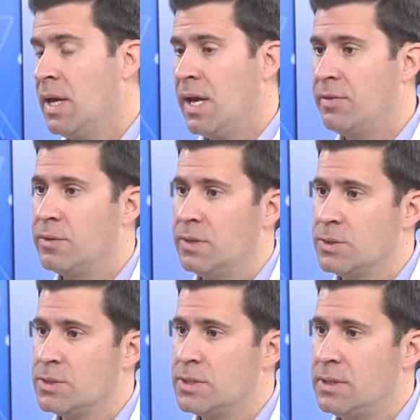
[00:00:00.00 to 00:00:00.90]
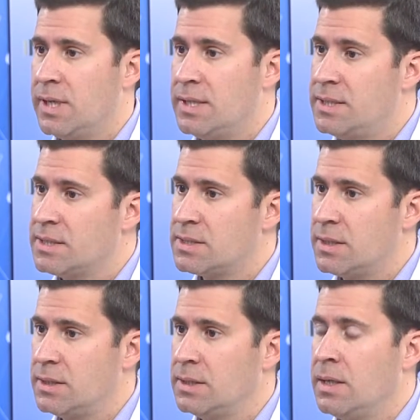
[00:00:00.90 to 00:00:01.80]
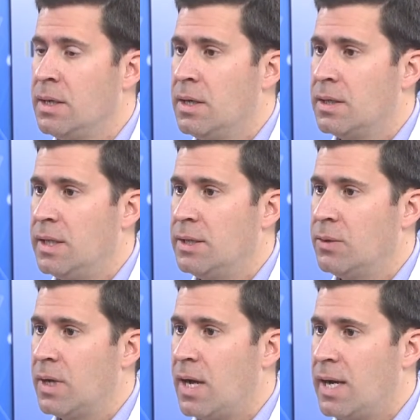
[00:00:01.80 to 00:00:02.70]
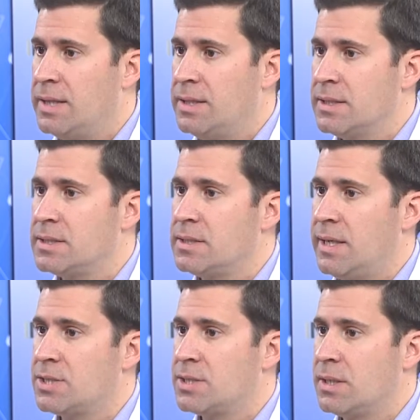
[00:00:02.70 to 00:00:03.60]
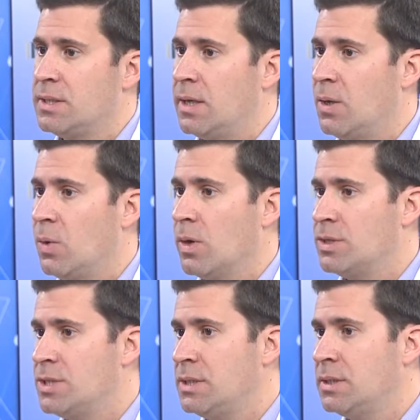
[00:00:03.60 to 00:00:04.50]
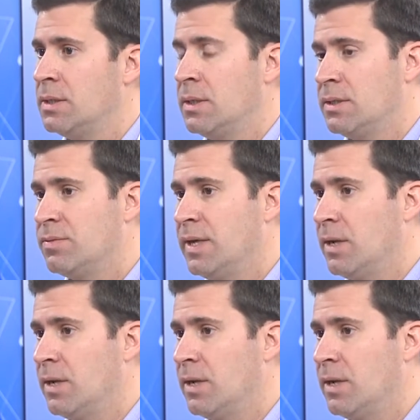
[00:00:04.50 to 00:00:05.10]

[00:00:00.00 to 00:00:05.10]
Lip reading: And if they're interested in the IDEAS study, then they go to ideas-study.org to find